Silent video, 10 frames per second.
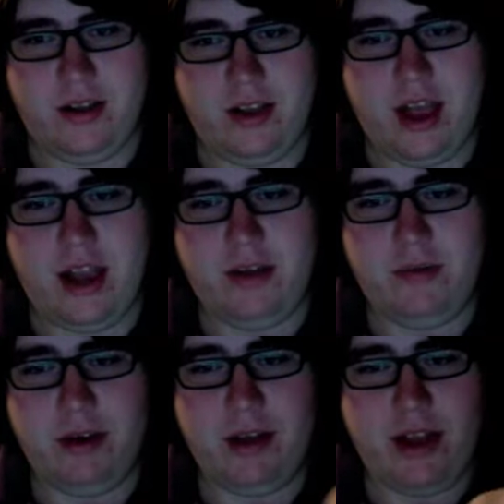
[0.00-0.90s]
and you
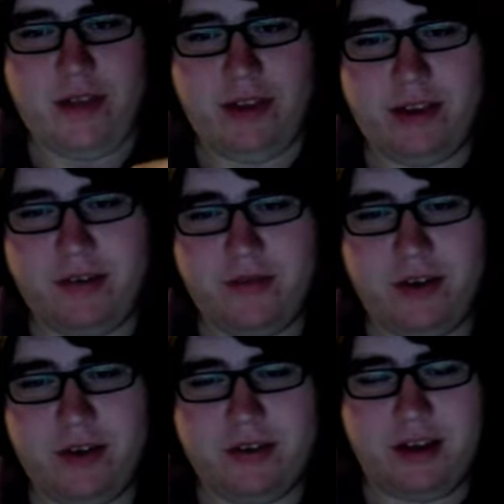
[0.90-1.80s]
want to activate this
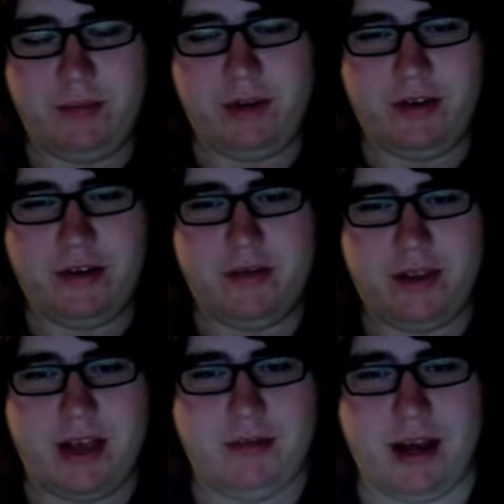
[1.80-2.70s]
first. And when you're doing
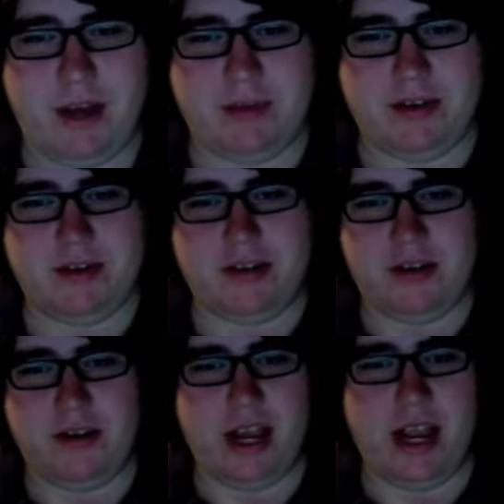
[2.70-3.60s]
that, what happens is
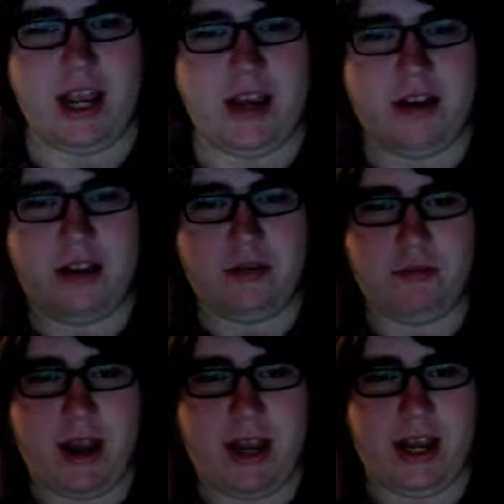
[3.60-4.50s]
your
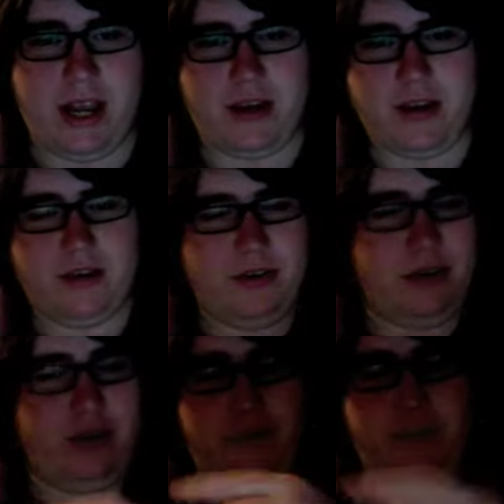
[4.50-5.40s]
right hand, because
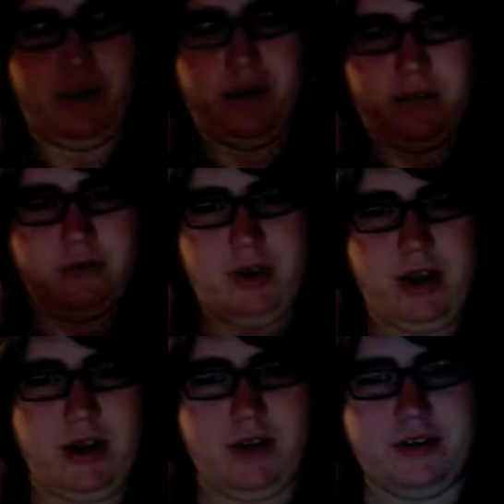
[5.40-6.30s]
this will be on your
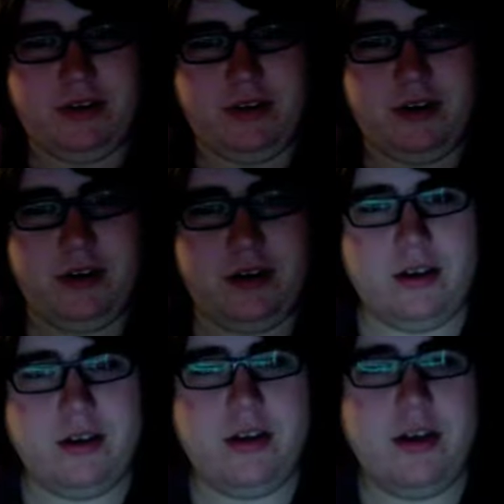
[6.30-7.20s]
right, obviously,
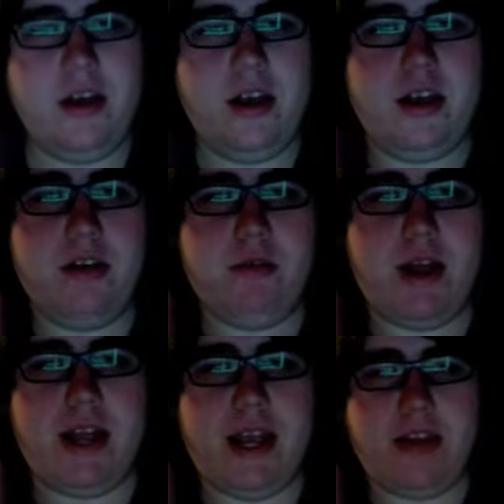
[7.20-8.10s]
your
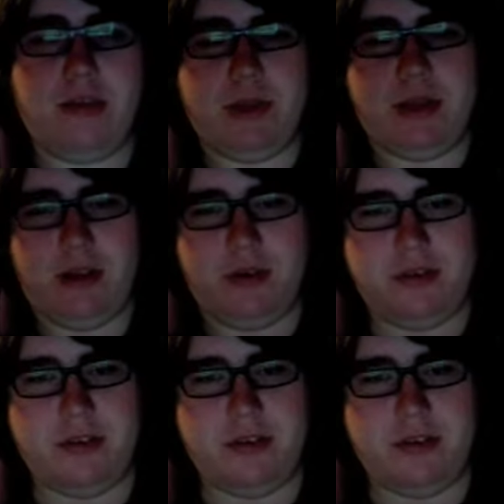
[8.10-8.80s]
right hand will be closer to